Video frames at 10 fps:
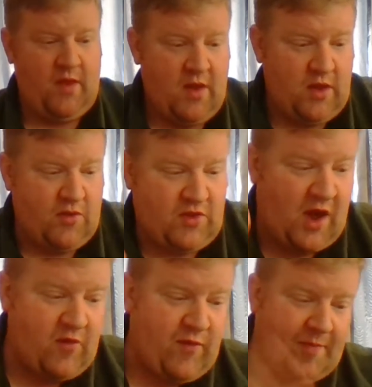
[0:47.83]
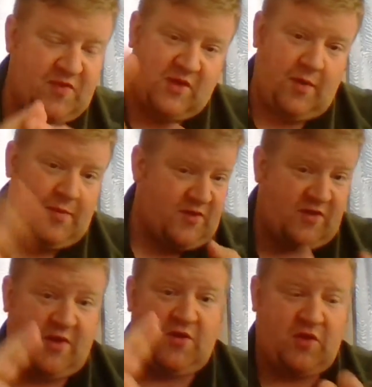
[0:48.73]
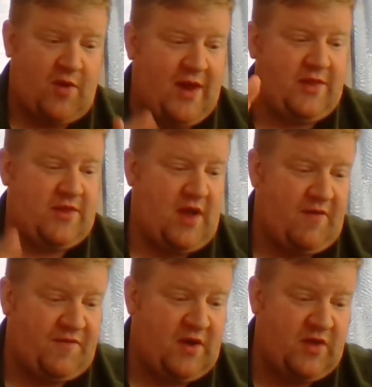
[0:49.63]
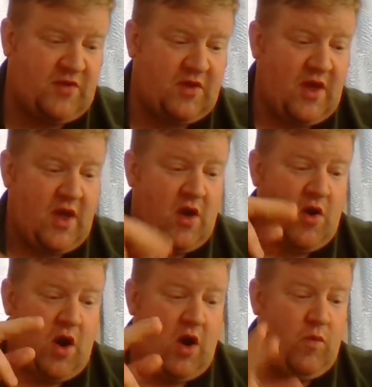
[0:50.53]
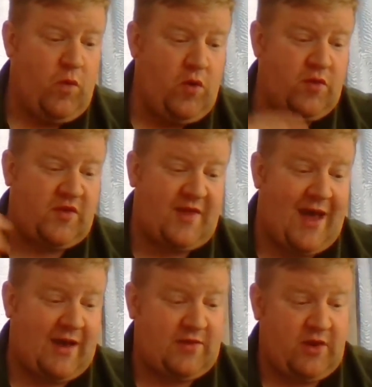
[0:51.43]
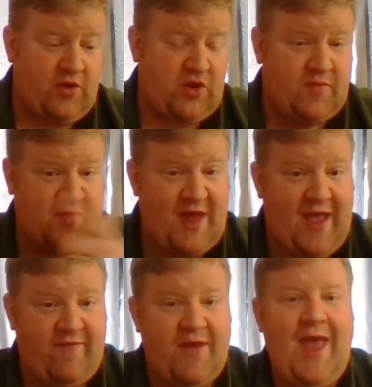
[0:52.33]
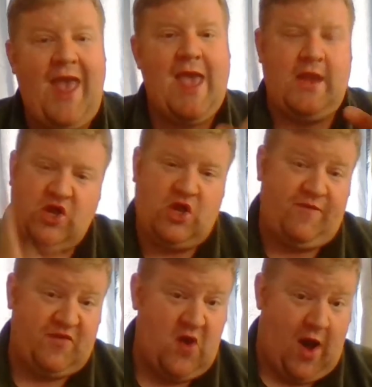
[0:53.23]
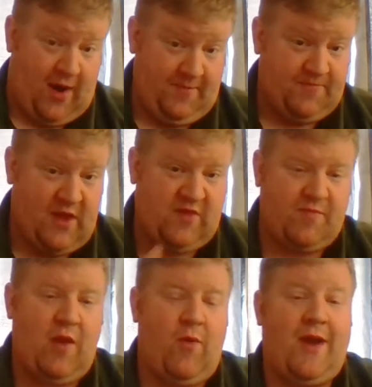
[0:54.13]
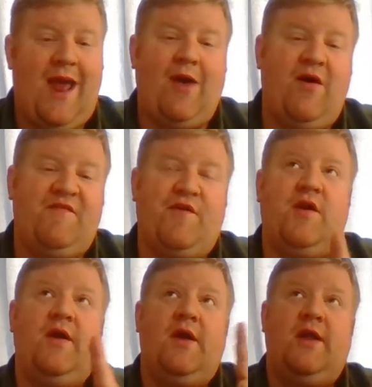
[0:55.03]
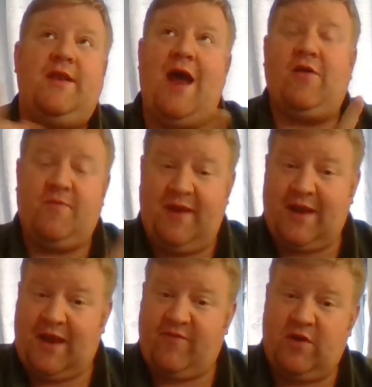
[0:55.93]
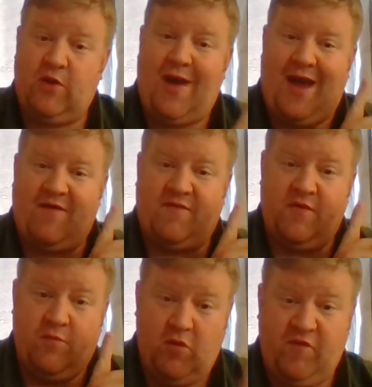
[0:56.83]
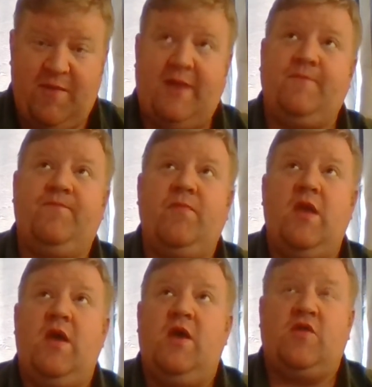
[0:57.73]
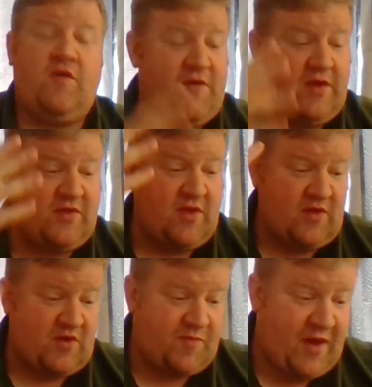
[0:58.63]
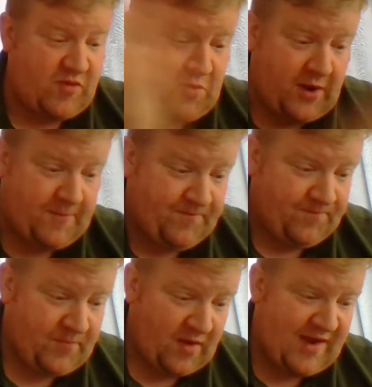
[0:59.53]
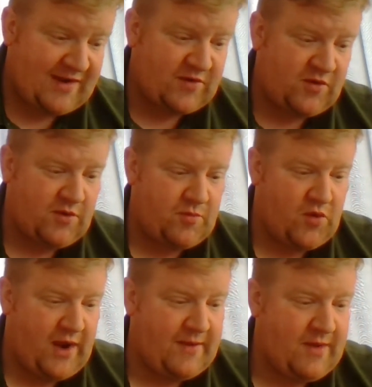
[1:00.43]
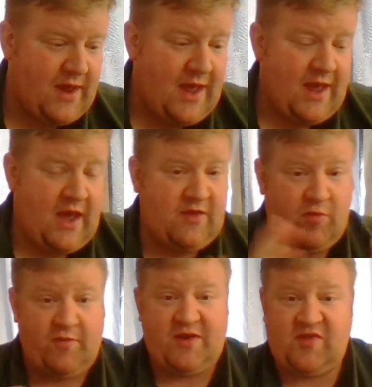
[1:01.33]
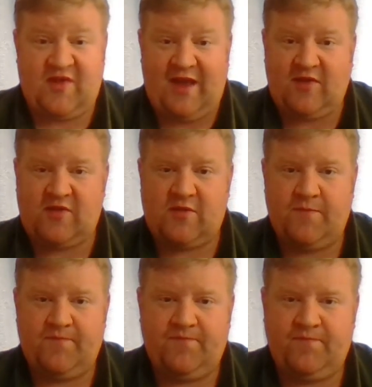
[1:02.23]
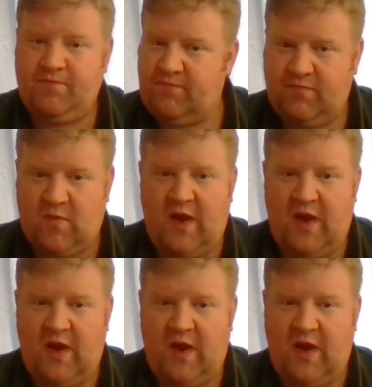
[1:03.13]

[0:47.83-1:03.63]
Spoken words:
You still have weapon skill, ballistic skill, strength, toughness, wounds, attacks, leadership, save. Initiative is gone. That's a big one. However, now at the beginning of it, you have movement. So, for instance, a Space Marine, a tactical Marine, is movement of 6, right?